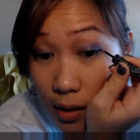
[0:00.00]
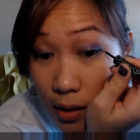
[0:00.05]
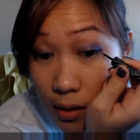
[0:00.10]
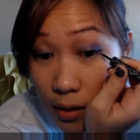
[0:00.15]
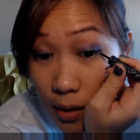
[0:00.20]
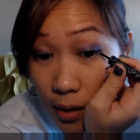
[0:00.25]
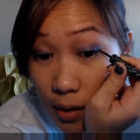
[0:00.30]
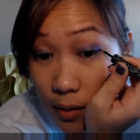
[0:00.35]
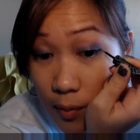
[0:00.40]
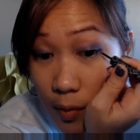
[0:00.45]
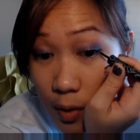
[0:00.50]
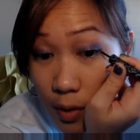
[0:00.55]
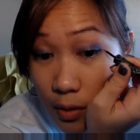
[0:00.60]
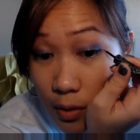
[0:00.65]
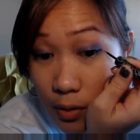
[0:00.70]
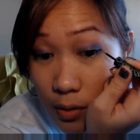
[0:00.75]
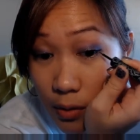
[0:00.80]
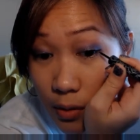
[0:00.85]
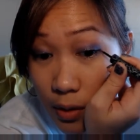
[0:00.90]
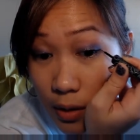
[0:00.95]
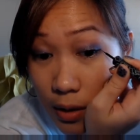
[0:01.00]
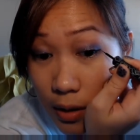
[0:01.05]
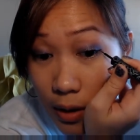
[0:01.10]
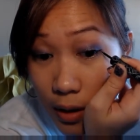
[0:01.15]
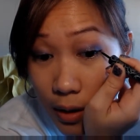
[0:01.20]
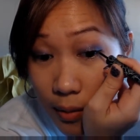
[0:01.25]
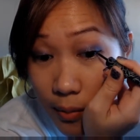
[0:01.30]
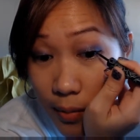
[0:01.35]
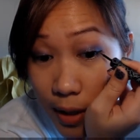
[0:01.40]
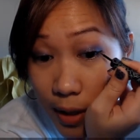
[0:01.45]
It'll help you
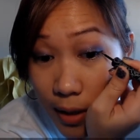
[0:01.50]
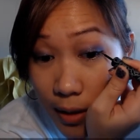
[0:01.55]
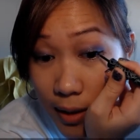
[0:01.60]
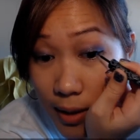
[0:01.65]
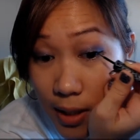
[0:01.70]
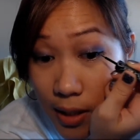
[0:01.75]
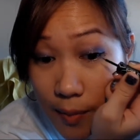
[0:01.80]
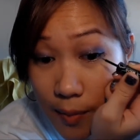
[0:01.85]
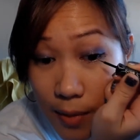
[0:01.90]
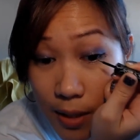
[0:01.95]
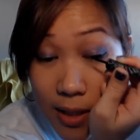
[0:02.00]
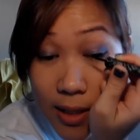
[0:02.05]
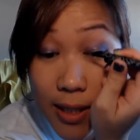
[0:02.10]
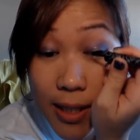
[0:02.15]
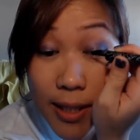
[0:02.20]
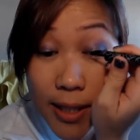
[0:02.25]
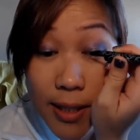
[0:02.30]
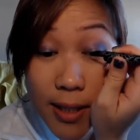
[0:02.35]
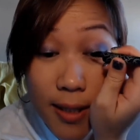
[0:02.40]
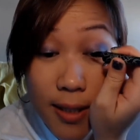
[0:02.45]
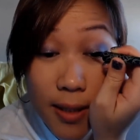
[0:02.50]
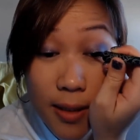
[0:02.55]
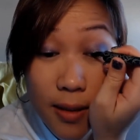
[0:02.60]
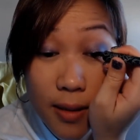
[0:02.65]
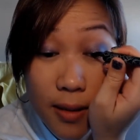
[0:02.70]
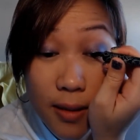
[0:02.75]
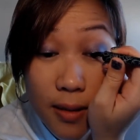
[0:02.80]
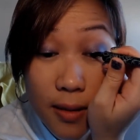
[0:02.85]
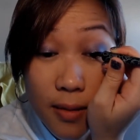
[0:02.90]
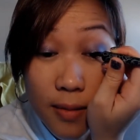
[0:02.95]
make less
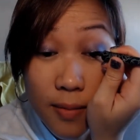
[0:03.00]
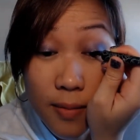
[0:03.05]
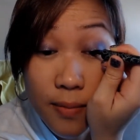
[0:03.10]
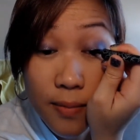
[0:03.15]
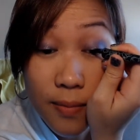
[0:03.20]
mistakes.